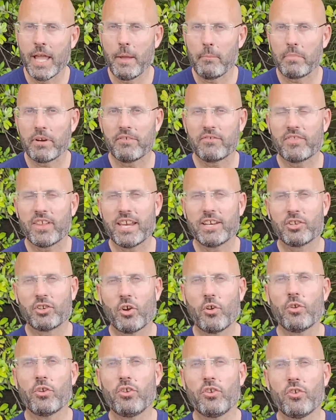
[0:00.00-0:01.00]
but if they
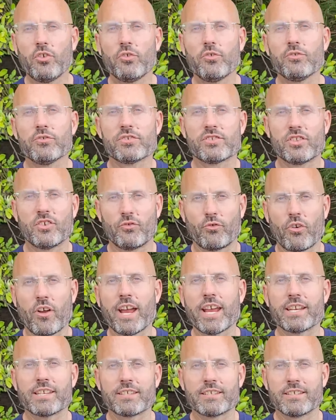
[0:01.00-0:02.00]
don't use the
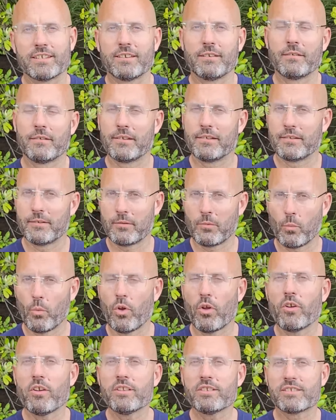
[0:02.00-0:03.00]
right
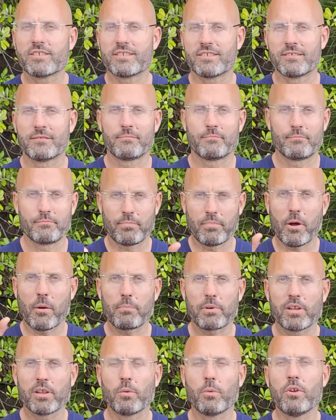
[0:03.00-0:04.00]
words,
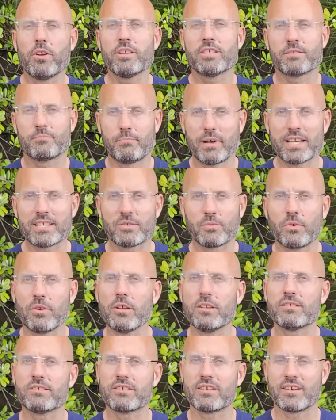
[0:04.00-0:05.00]
popular words,
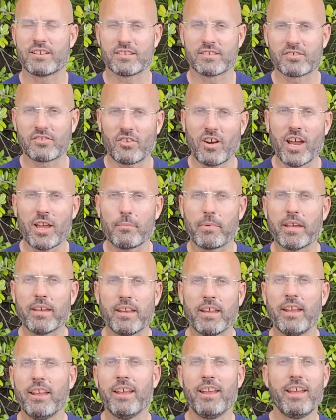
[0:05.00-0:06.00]
buzzwords to describe it,
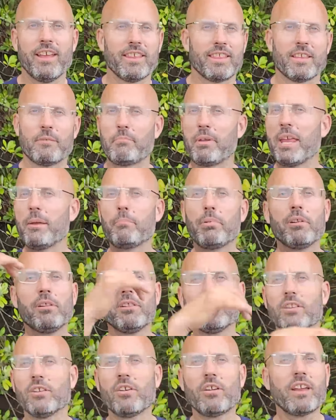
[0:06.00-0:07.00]
the
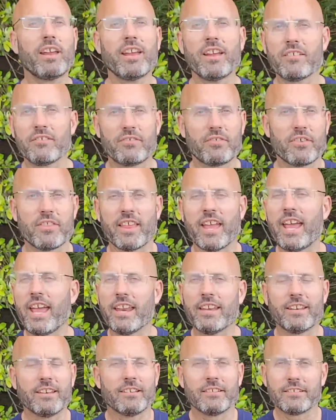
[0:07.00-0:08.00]
people looking for
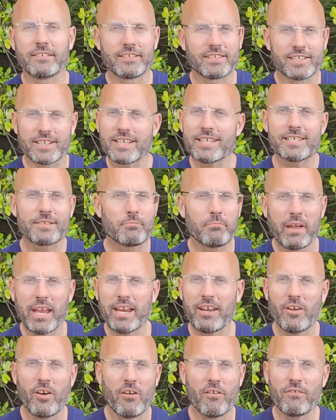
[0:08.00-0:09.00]
that just
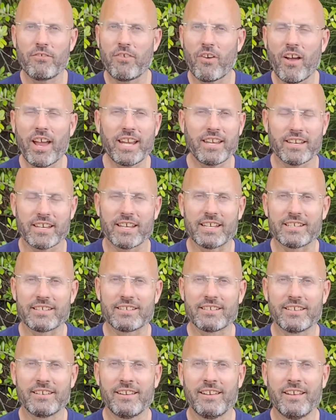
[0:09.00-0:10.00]
may not find it.